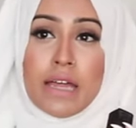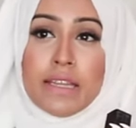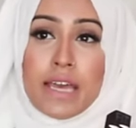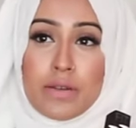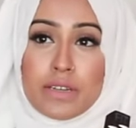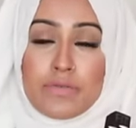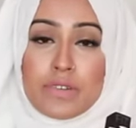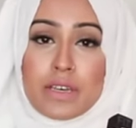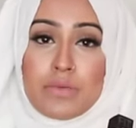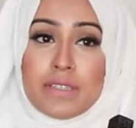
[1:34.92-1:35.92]
The only
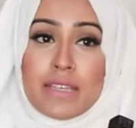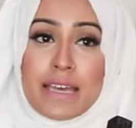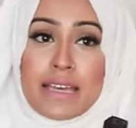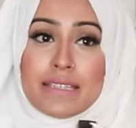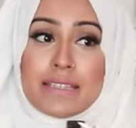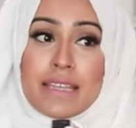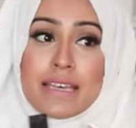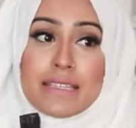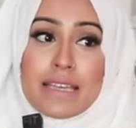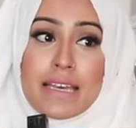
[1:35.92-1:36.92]
difference I would say is
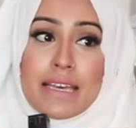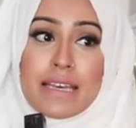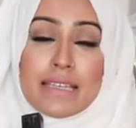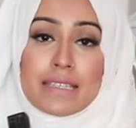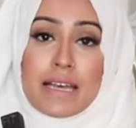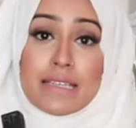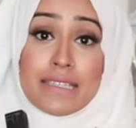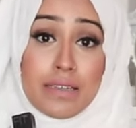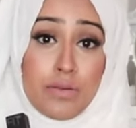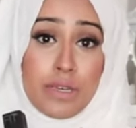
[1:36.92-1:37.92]
this is
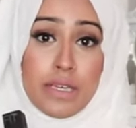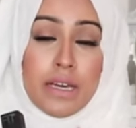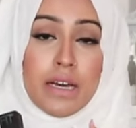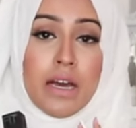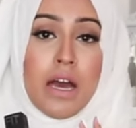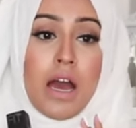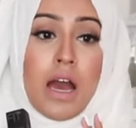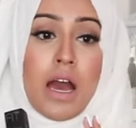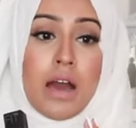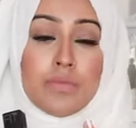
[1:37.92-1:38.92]
silkier,
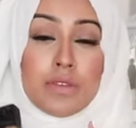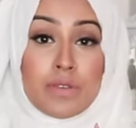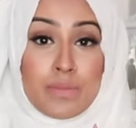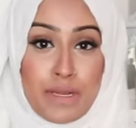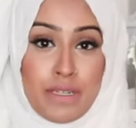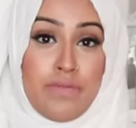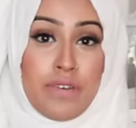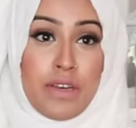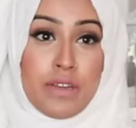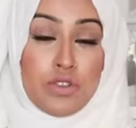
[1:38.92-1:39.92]
um, so it's better
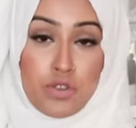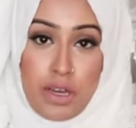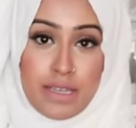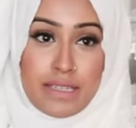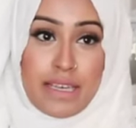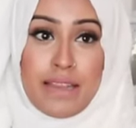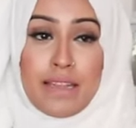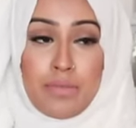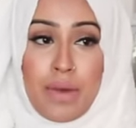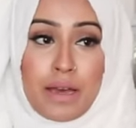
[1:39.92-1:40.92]
for dry skin
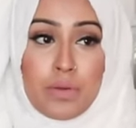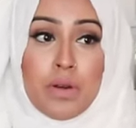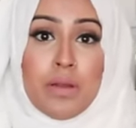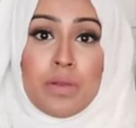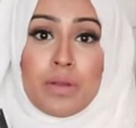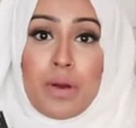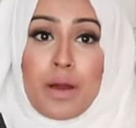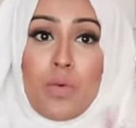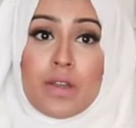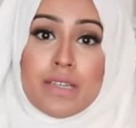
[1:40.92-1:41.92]
than the MAC one, but the
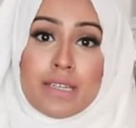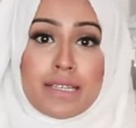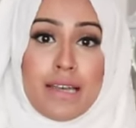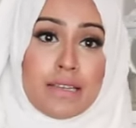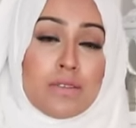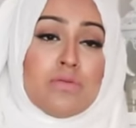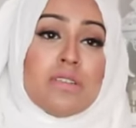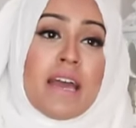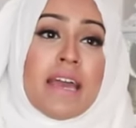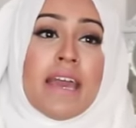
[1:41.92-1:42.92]
MAC one does last all
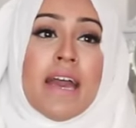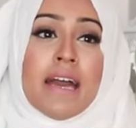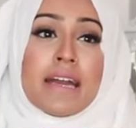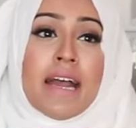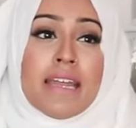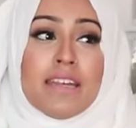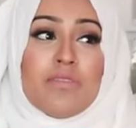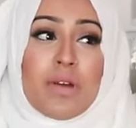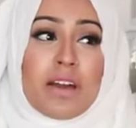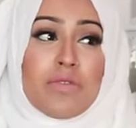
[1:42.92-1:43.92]
day. Kind of
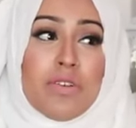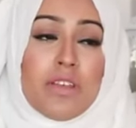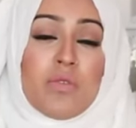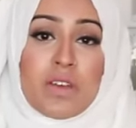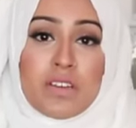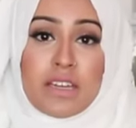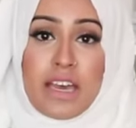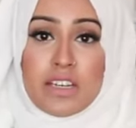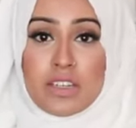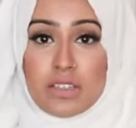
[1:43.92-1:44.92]
leave MAC for special
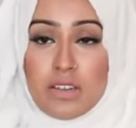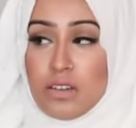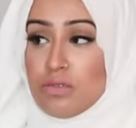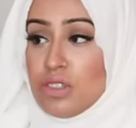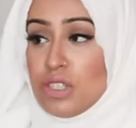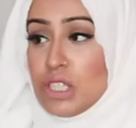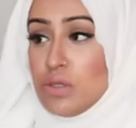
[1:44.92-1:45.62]
occasions and I just